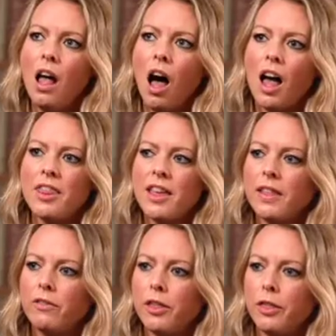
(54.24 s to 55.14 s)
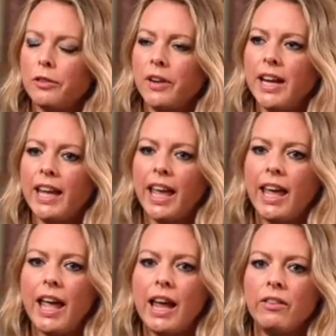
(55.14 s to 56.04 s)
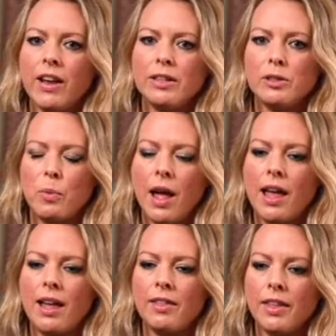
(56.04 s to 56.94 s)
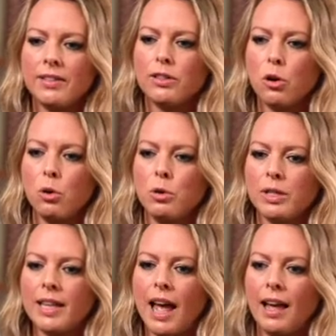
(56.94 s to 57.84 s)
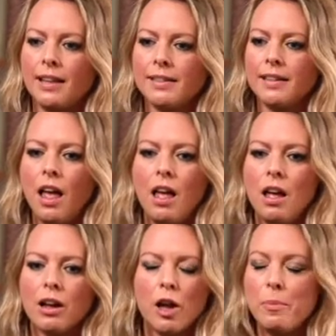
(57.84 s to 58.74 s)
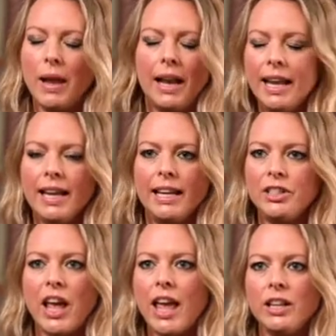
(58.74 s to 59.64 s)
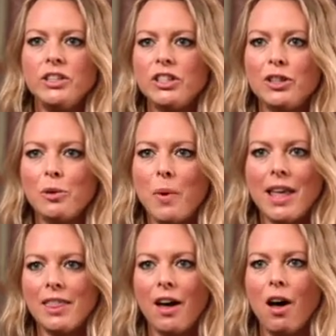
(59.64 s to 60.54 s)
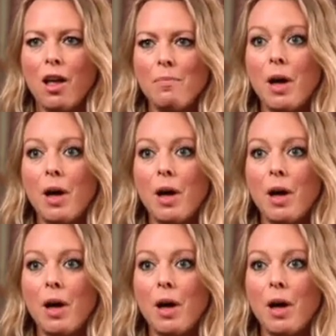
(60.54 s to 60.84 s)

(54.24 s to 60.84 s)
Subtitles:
I think there are 3 key areas where this course has completely changed the way that I'm